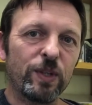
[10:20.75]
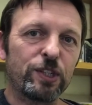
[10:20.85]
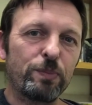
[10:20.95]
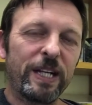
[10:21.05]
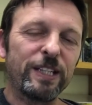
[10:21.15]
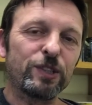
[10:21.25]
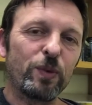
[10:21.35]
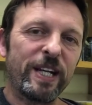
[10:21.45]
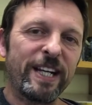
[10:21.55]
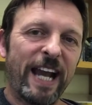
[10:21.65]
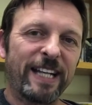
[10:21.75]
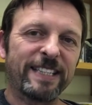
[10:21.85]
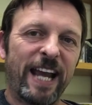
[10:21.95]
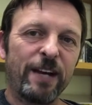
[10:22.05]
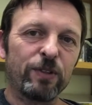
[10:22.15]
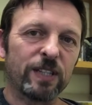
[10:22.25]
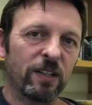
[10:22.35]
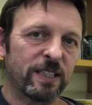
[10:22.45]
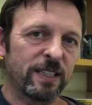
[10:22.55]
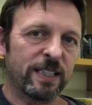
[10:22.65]
which means we get a
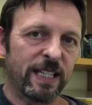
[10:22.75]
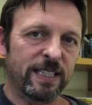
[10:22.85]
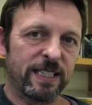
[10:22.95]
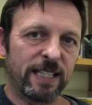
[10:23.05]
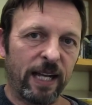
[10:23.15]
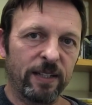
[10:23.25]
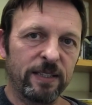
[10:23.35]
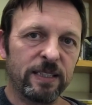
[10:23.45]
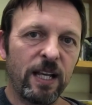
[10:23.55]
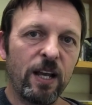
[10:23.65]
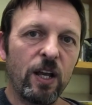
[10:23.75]
result in 60 seconds,